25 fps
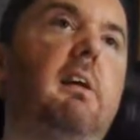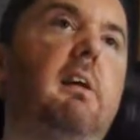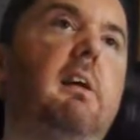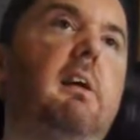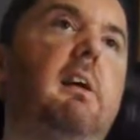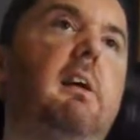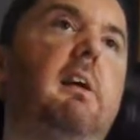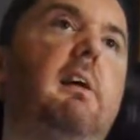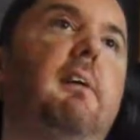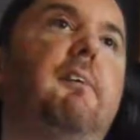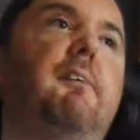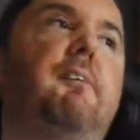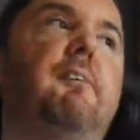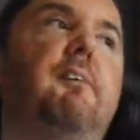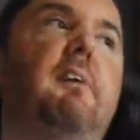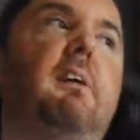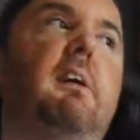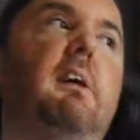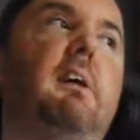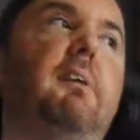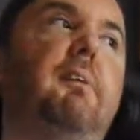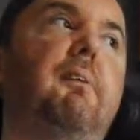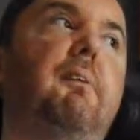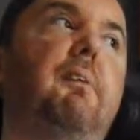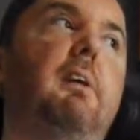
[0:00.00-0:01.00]
if
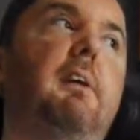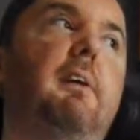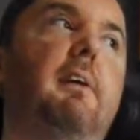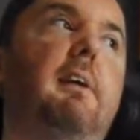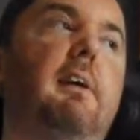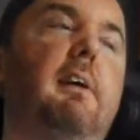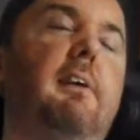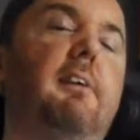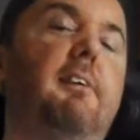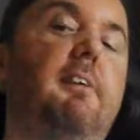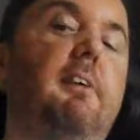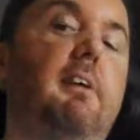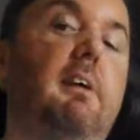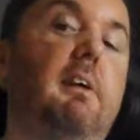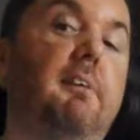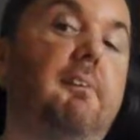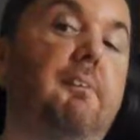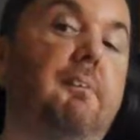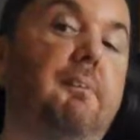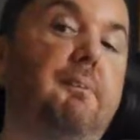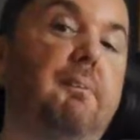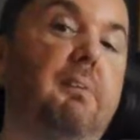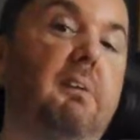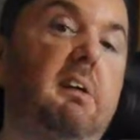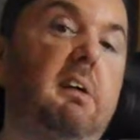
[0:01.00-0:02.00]
anyone has ever
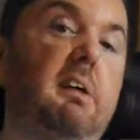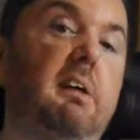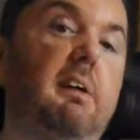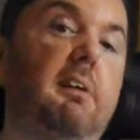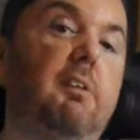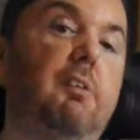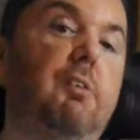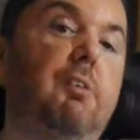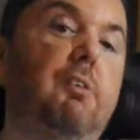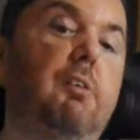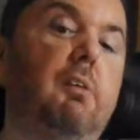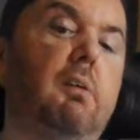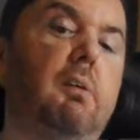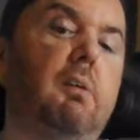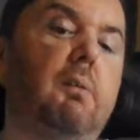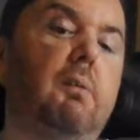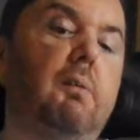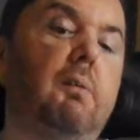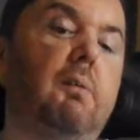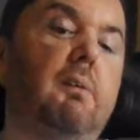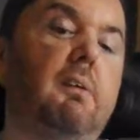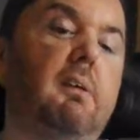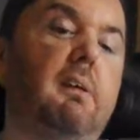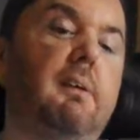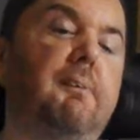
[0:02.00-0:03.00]
been to
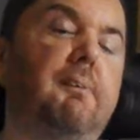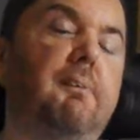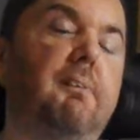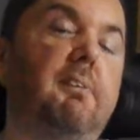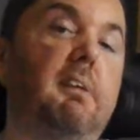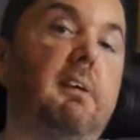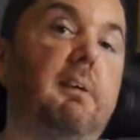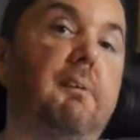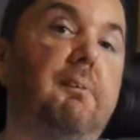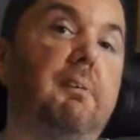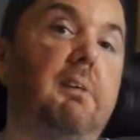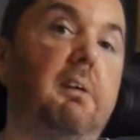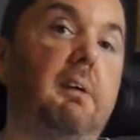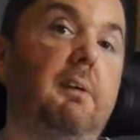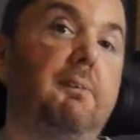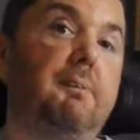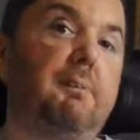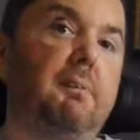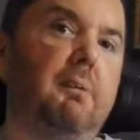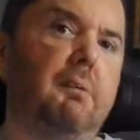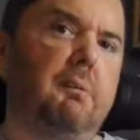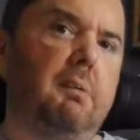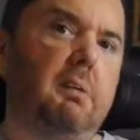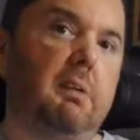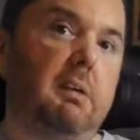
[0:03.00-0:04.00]
MCM
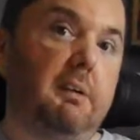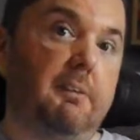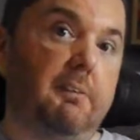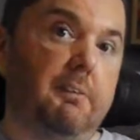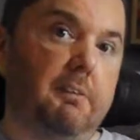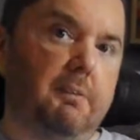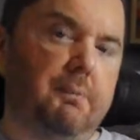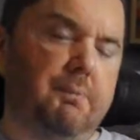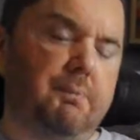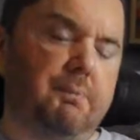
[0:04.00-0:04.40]
Expo in London,